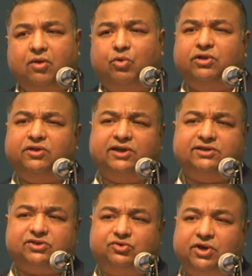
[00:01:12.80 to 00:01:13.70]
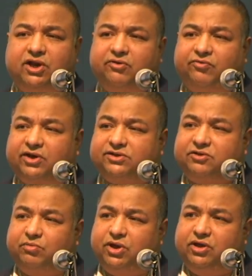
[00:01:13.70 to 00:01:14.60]
One of the things that's really
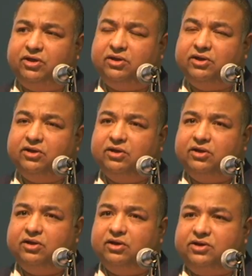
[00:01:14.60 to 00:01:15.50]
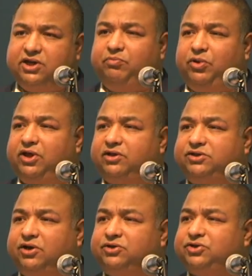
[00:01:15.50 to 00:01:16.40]
affected me deeply and
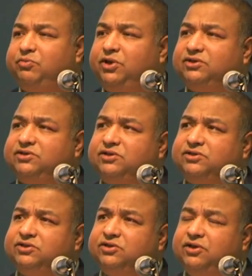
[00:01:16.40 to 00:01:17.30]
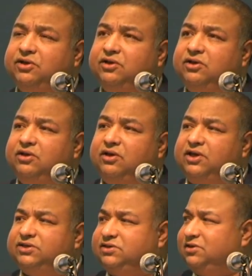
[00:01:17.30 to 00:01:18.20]
touched me
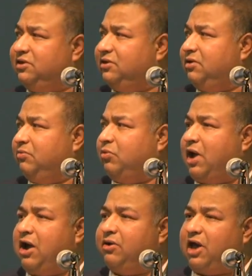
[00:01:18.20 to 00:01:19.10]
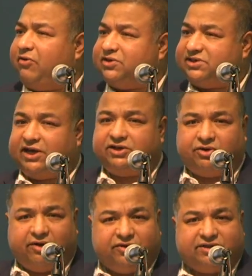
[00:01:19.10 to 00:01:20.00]
is how
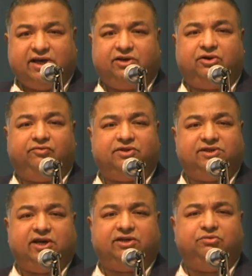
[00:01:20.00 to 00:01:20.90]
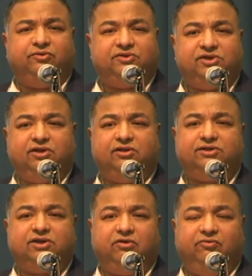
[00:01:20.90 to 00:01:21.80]
sector after sector after sector we've seen
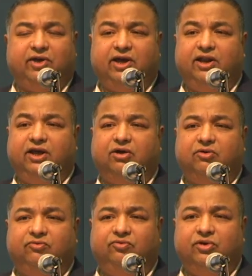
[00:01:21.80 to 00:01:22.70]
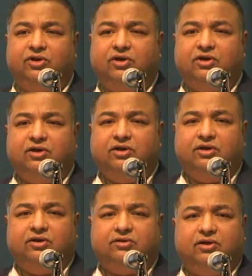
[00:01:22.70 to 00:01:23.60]
this unveiling of
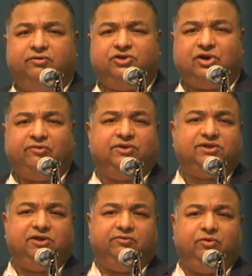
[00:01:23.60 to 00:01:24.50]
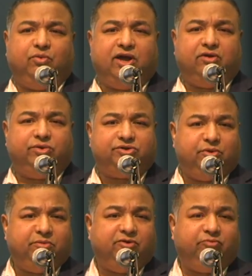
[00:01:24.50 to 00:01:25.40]
a travesty of the way in which
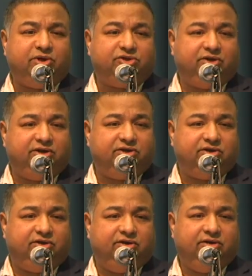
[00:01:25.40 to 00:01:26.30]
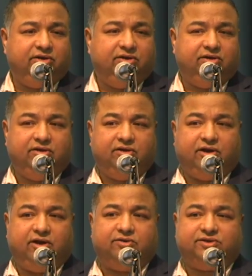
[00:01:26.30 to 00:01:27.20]
women have been treated
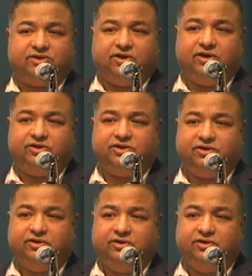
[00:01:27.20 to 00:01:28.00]
in our society.